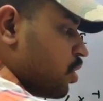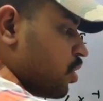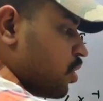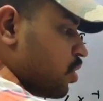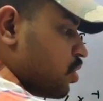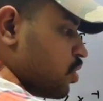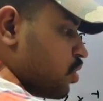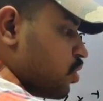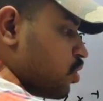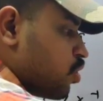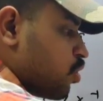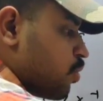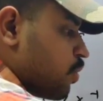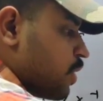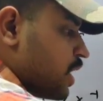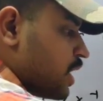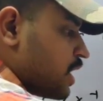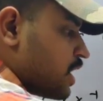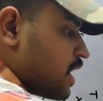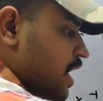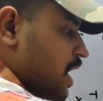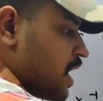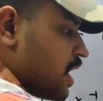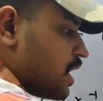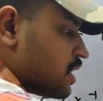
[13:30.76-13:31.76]
noble
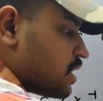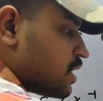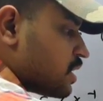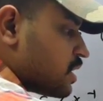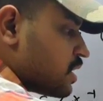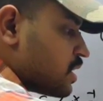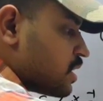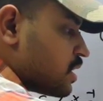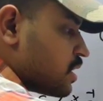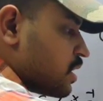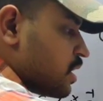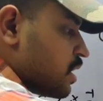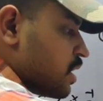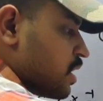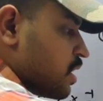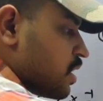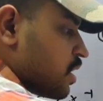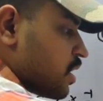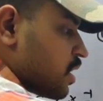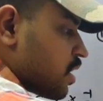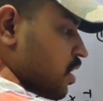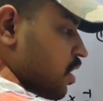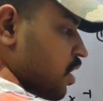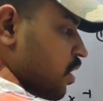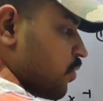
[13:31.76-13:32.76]
gas
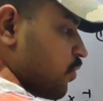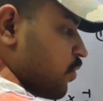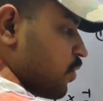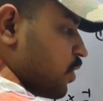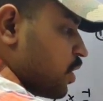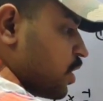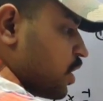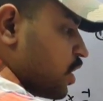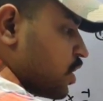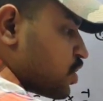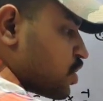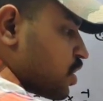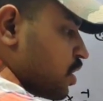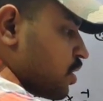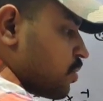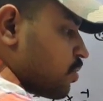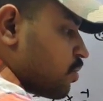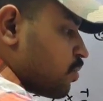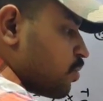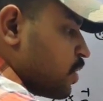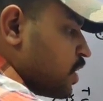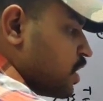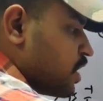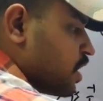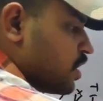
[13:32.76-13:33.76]
configuration,
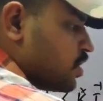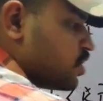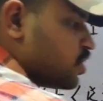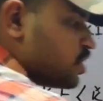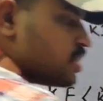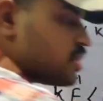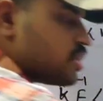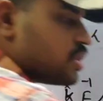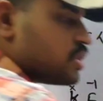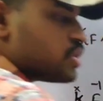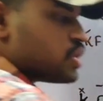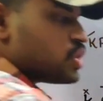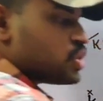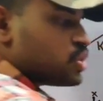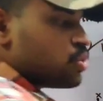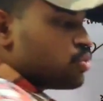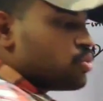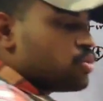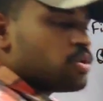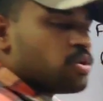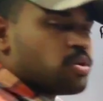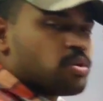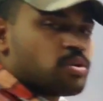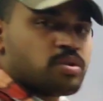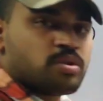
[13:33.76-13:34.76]
PNGC,
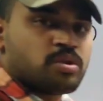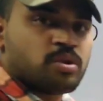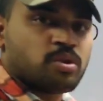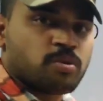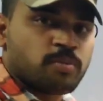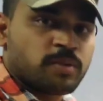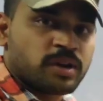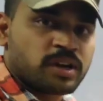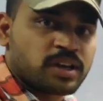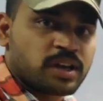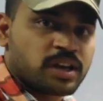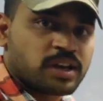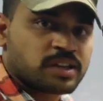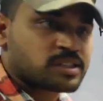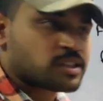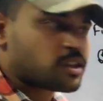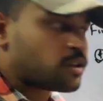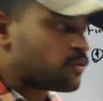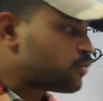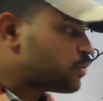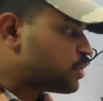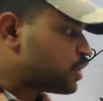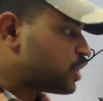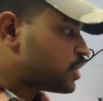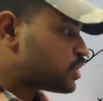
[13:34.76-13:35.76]
pseudo noble gas
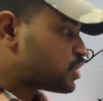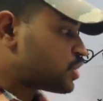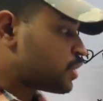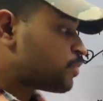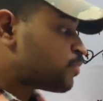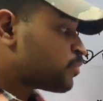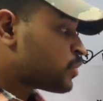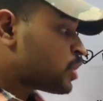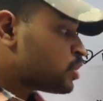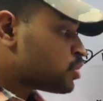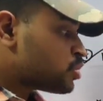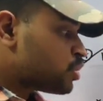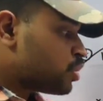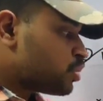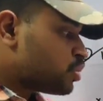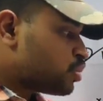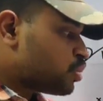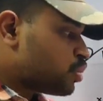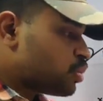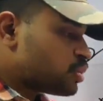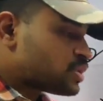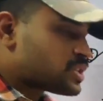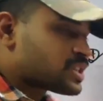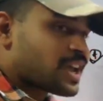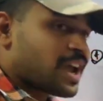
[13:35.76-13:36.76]
configuration. So
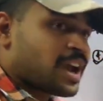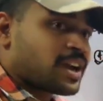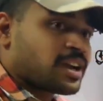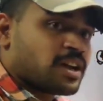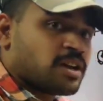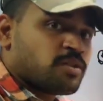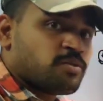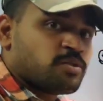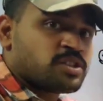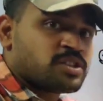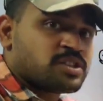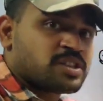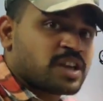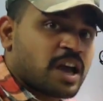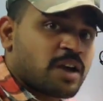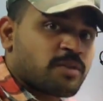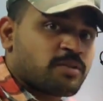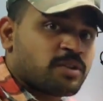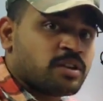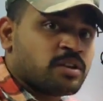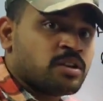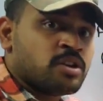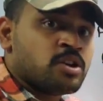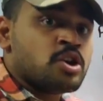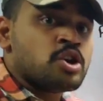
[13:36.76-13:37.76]
those cation which is
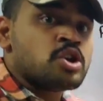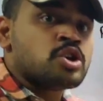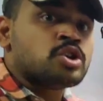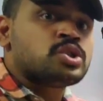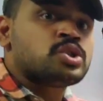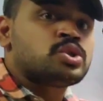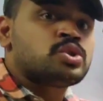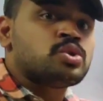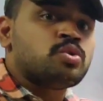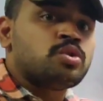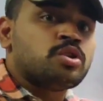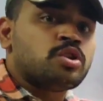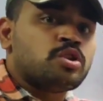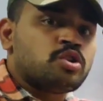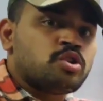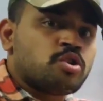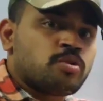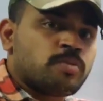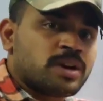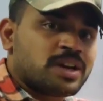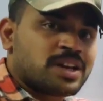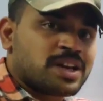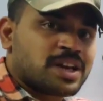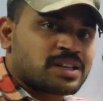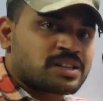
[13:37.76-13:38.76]
having pseudo
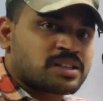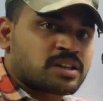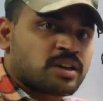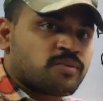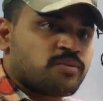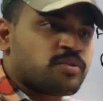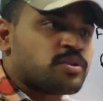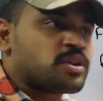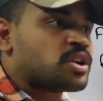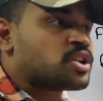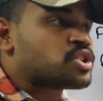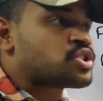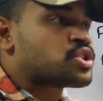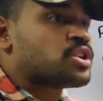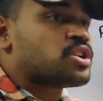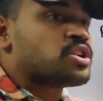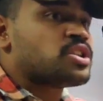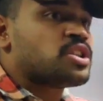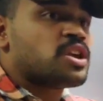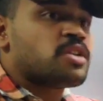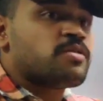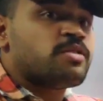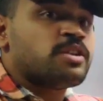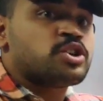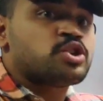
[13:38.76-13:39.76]
noble gas configuration,
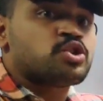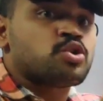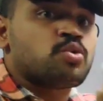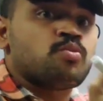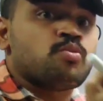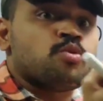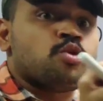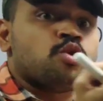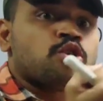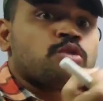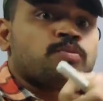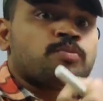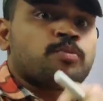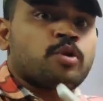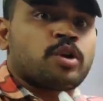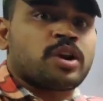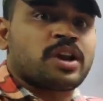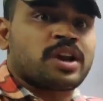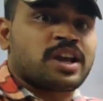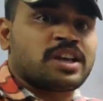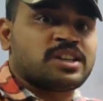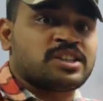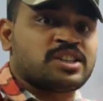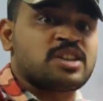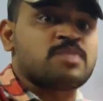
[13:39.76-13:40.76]
they will show more
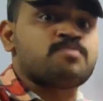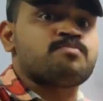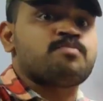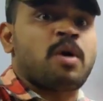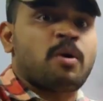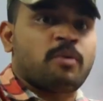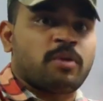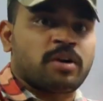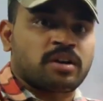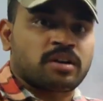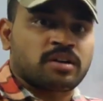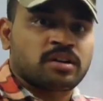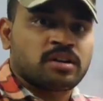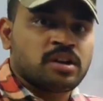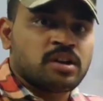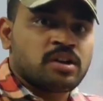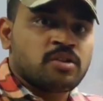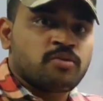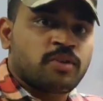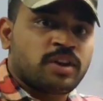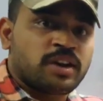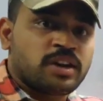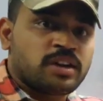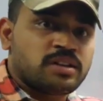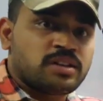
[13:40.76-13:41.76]
polarizing power.
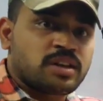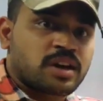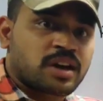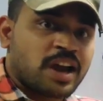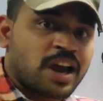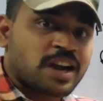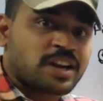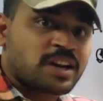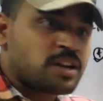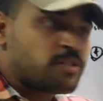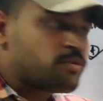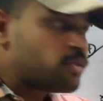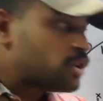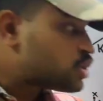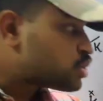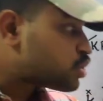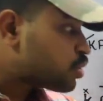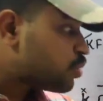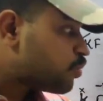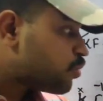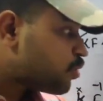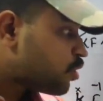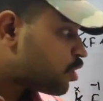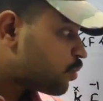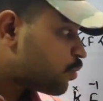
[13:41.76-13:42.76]
When the cation will show
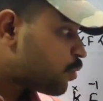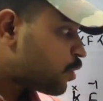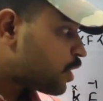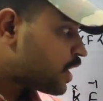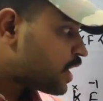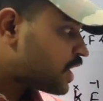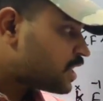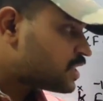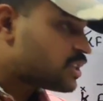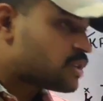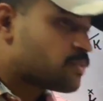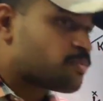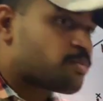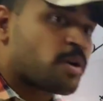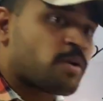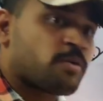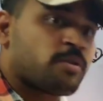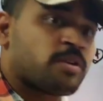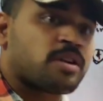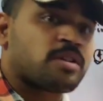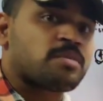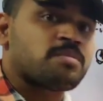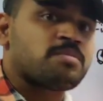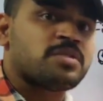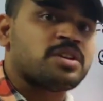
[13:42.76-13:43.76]
more polarizing
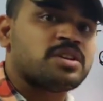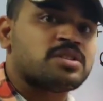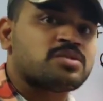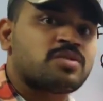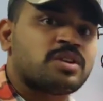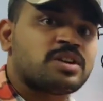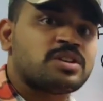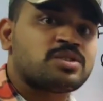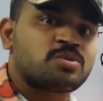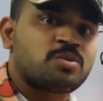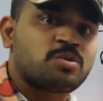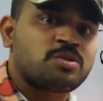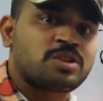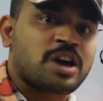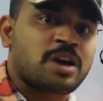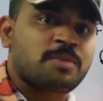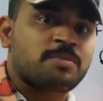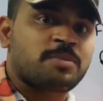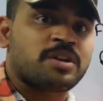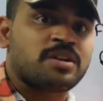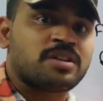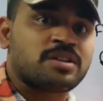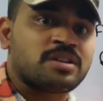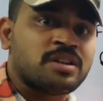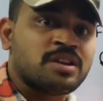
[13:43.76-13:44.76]
power, means what is going to
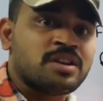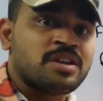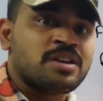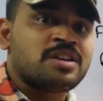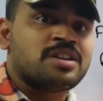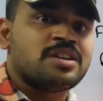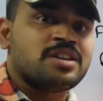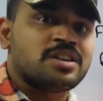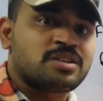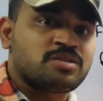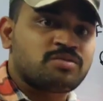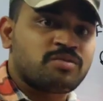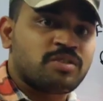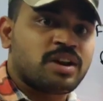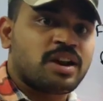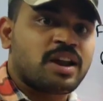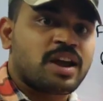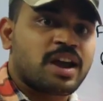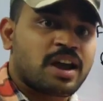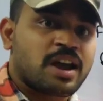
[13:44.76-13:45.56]
happen? It will